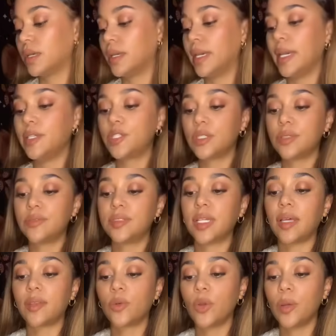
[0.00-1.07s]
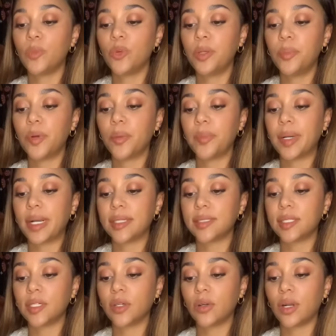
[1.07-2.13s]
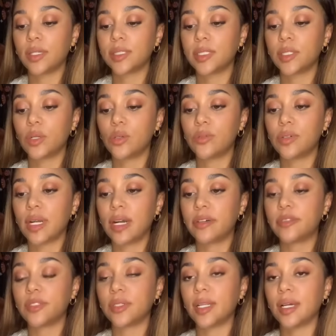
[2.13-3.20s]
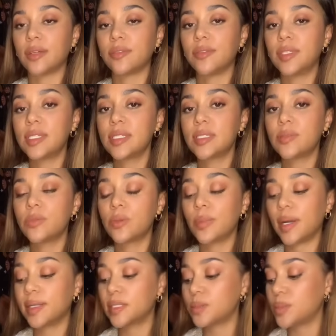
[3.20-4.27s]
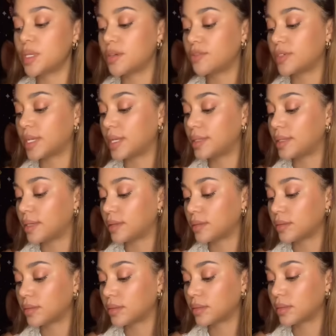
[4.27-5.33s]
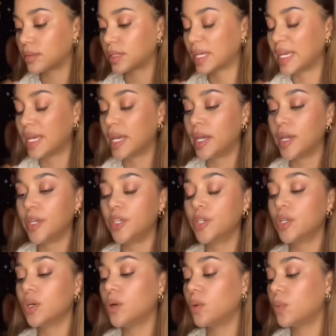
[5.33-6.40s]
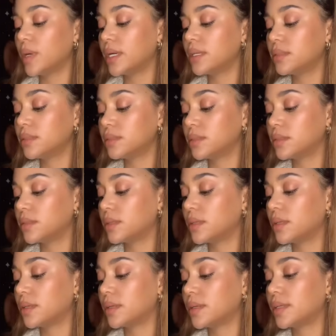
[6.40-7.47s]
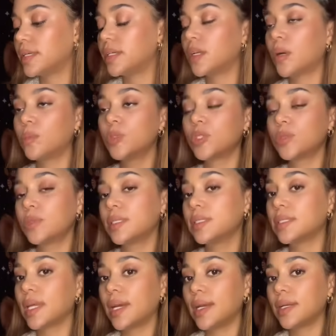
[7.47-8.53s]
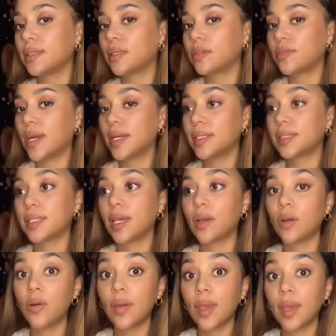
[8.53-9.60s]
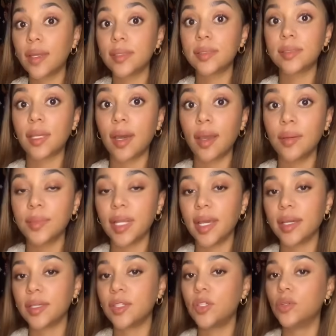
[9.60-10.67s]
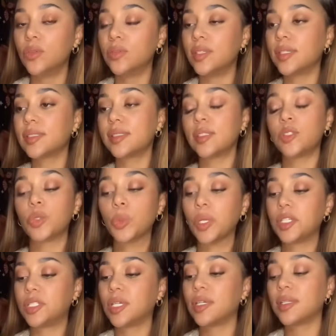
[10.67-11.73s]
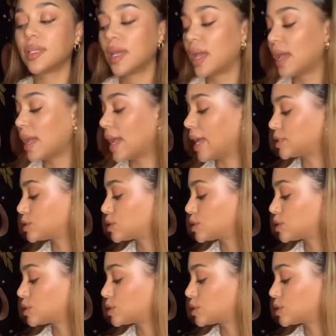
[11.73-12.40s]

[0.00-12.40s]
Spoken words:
Angel of Death, Grim Reaper, passing, crossing over, afterlife. This reminds me of an ending. You know, when it almost reads like the divine is like, okay, it's time. Like this situation has